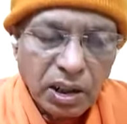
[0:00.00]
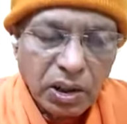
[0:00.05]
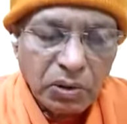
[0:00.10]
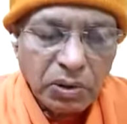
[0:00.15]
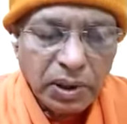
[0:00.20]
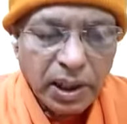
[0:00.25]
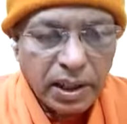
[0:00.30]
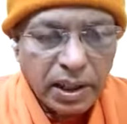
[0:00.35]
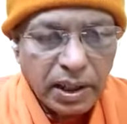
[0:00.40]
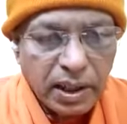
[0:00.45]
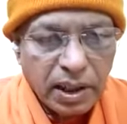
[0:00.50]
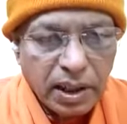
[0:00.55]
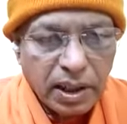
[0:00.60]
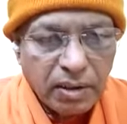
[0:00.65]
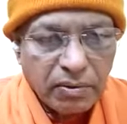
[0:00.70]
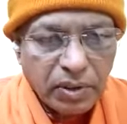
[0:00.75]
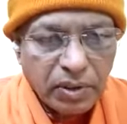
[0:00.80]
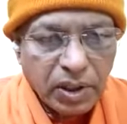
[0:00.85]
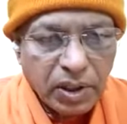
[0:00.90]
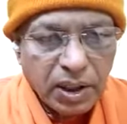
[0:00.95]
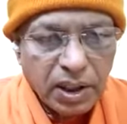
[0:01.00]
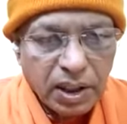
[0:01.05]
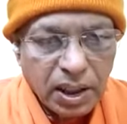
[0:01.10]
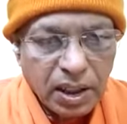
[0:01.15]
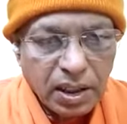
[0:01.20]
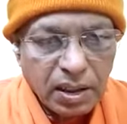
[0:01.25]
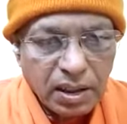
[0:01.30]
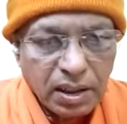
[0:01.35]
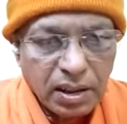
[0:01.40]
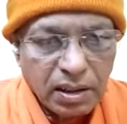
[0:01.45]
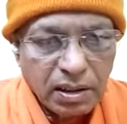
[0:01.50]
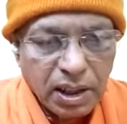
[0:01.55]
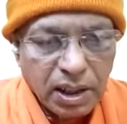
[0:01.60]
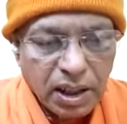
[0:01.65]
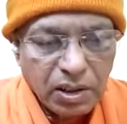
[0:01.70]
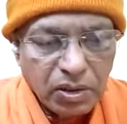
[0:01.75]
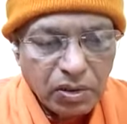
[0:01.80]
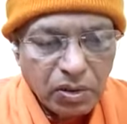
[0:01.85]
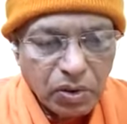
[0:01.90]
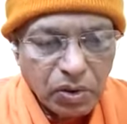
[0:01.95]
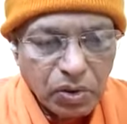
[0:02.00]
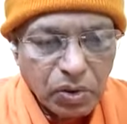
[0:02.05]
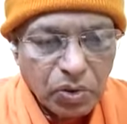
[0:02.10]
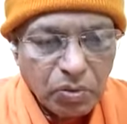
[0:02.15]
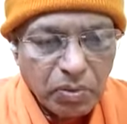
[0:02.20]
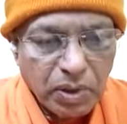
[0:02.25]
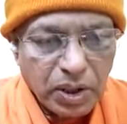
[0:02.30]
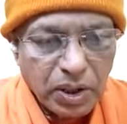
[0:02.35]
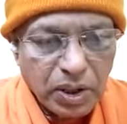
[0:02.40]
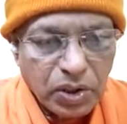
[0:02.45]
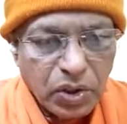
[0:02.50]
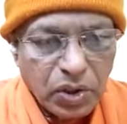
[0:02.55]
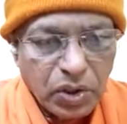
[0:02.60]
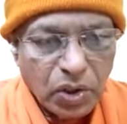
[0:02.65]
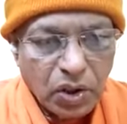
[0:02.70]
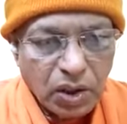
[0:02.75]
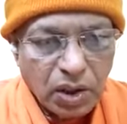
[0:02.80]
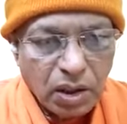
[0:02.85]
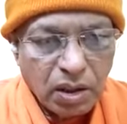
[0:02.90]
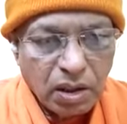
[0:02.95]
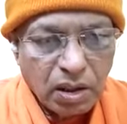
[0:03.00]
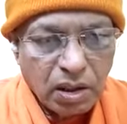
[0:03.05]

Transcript: you get it after that, there is you know, so much job.